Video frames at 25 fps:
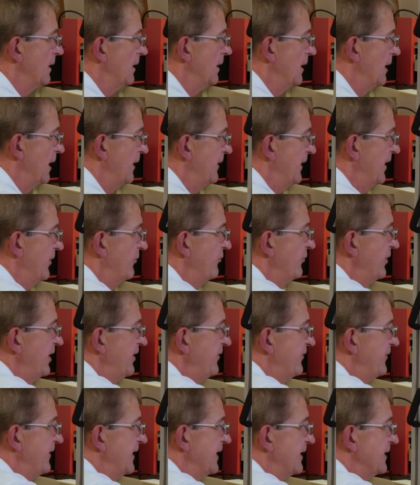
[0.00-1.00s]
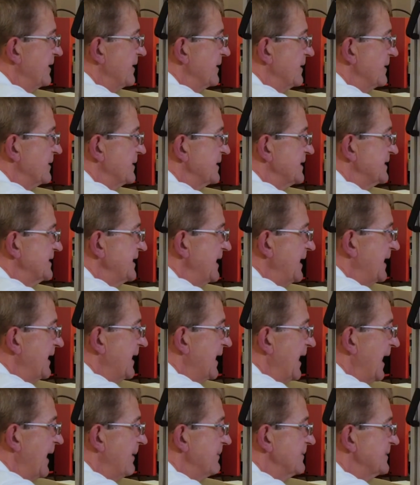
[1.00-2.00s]
And then refit the sealing
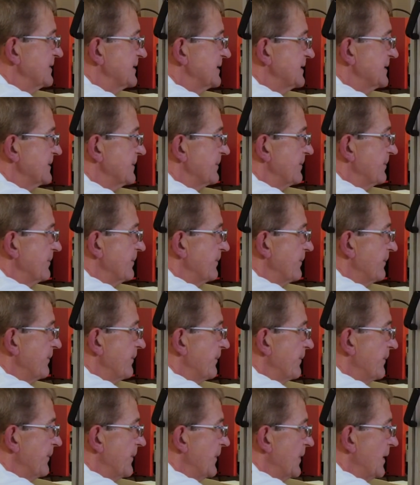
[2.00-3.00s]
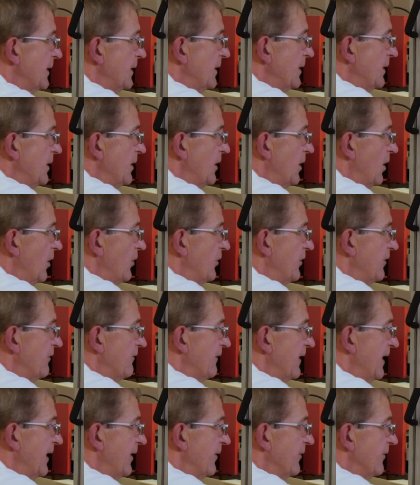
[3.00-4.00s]
caps onto the
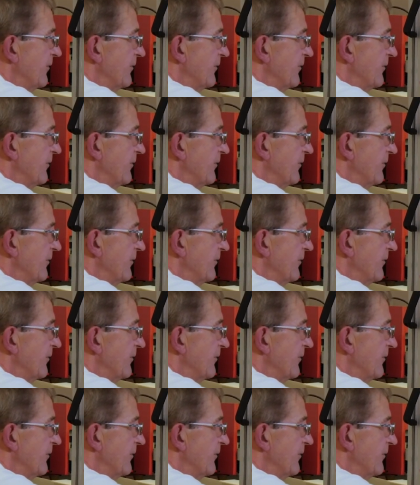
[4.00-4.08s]
valve.